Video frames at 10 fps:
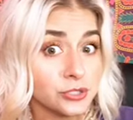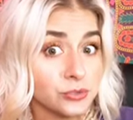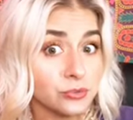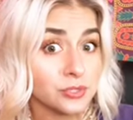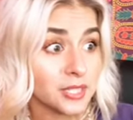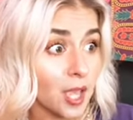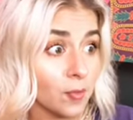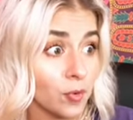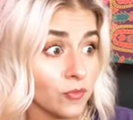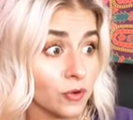to
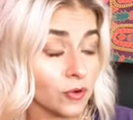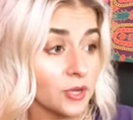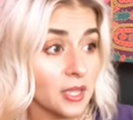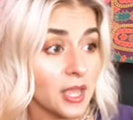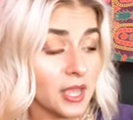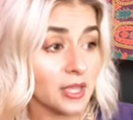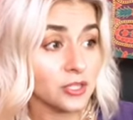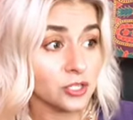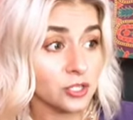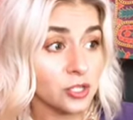scab over
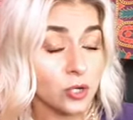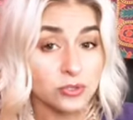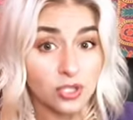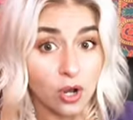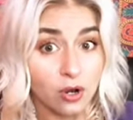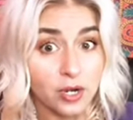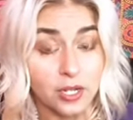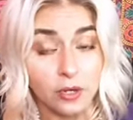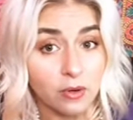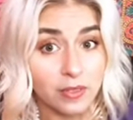and no
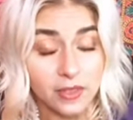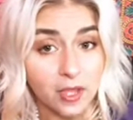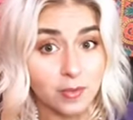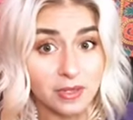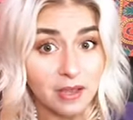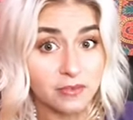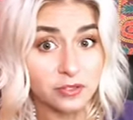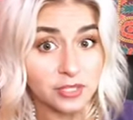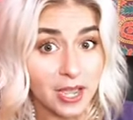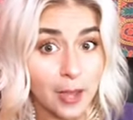scarring, no nothing. I mean,
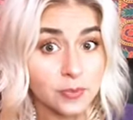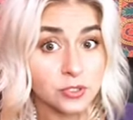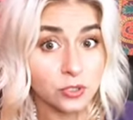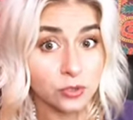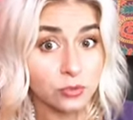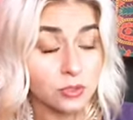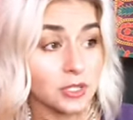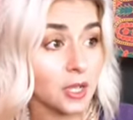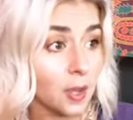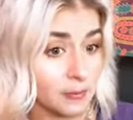lavender is
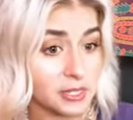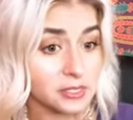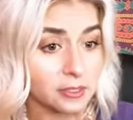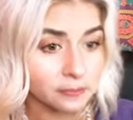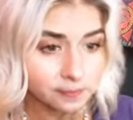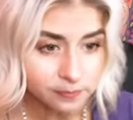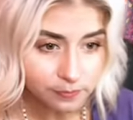absolutely amazing.